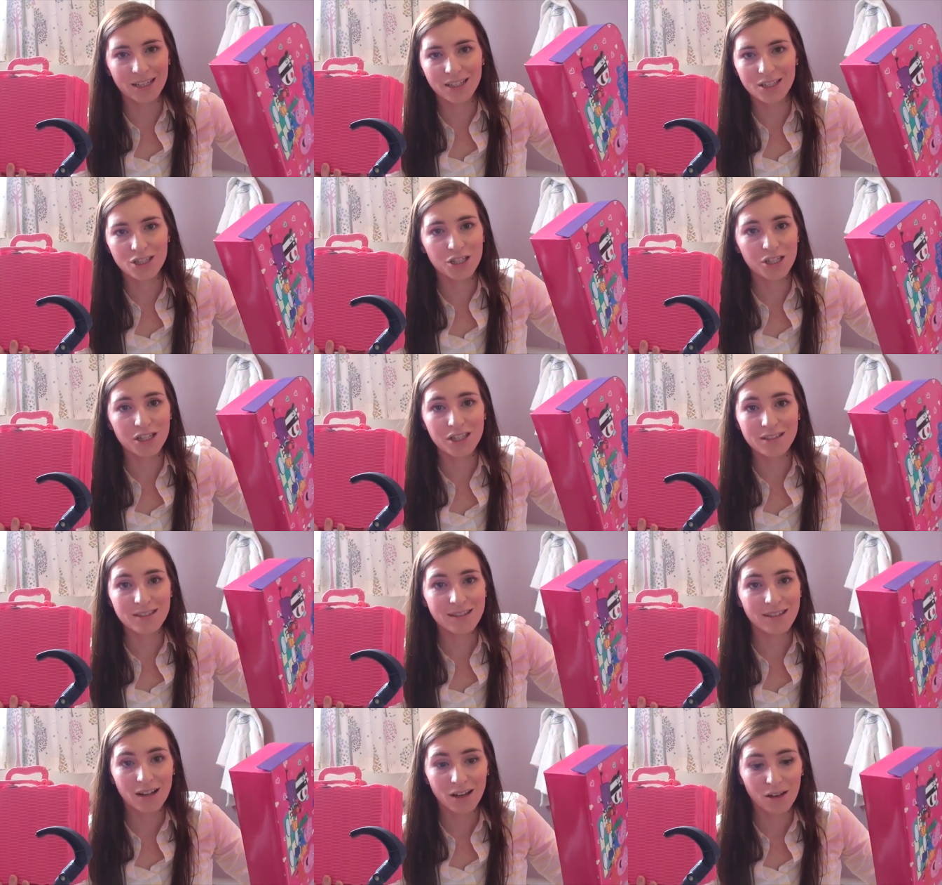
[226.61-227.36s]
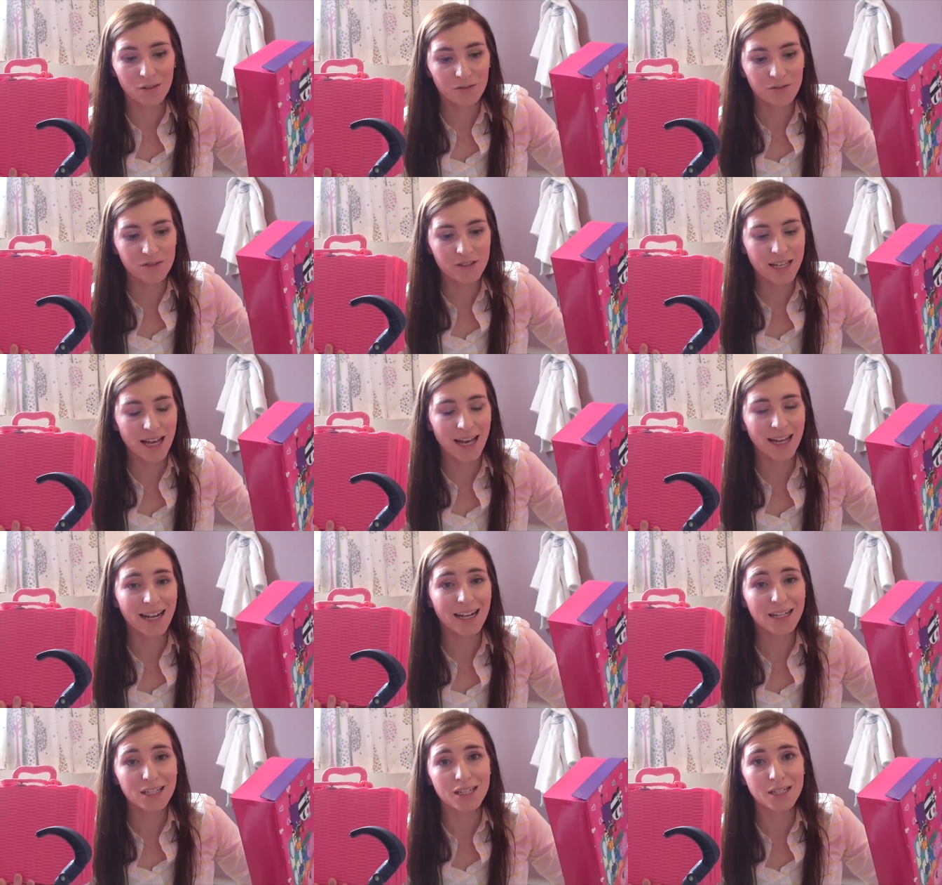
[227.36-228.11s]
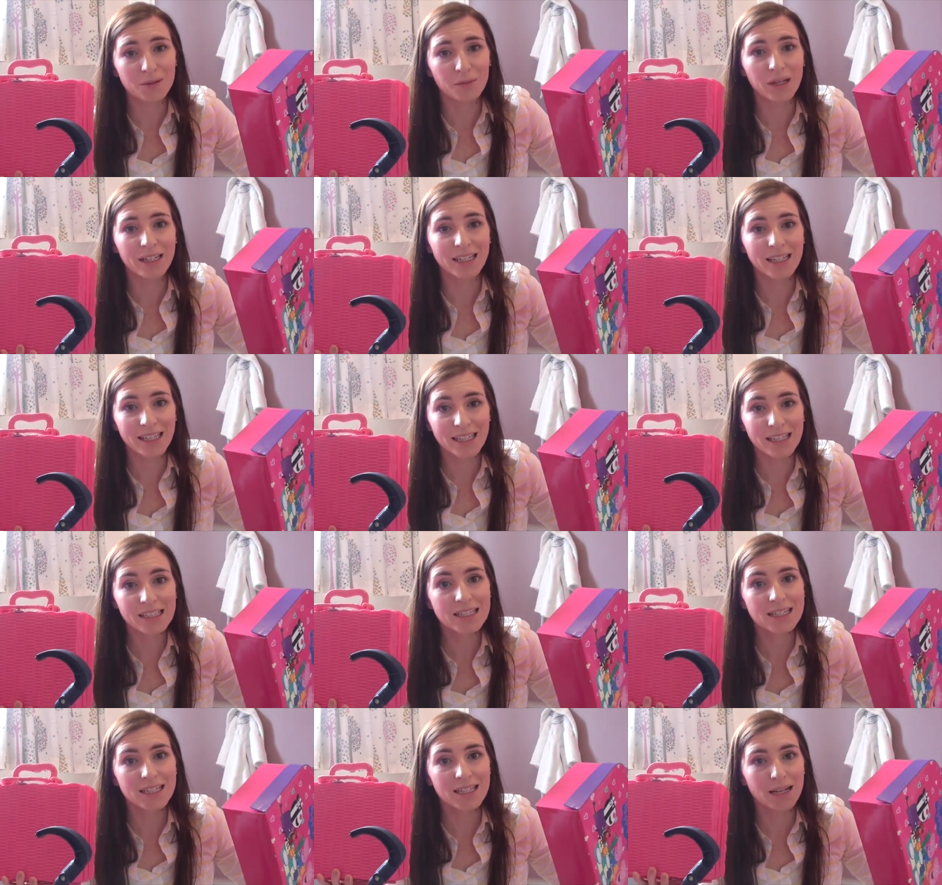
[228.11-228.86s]
she just loves and actually my
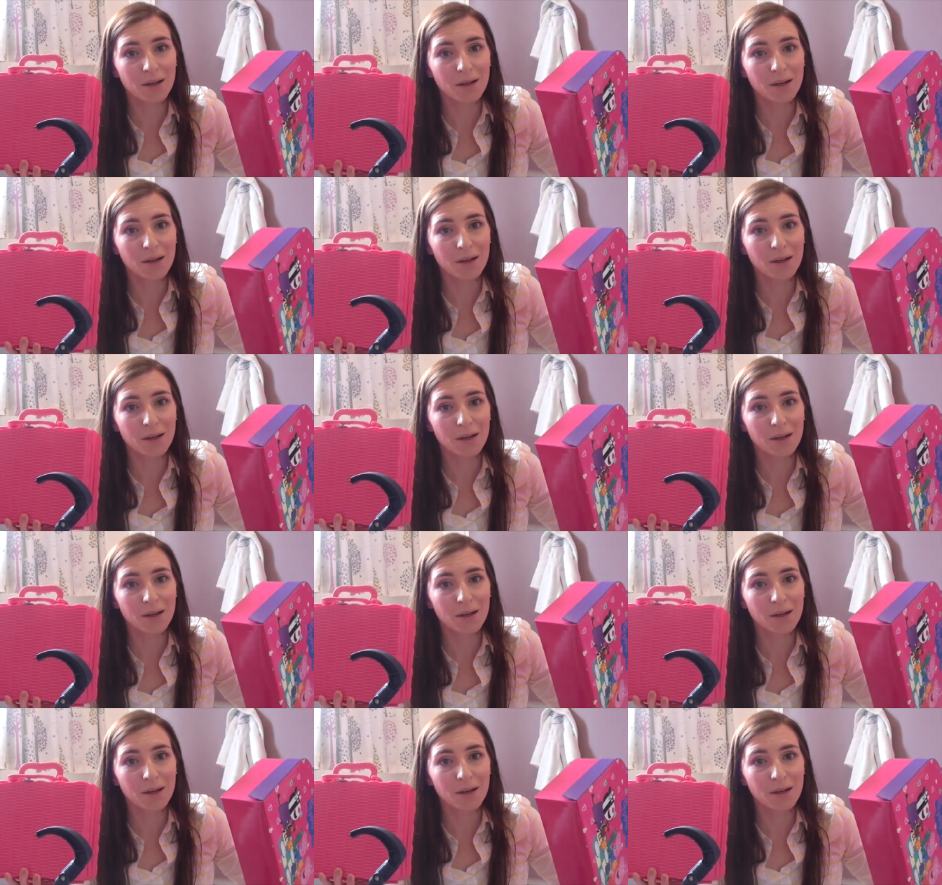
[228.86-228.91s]
niece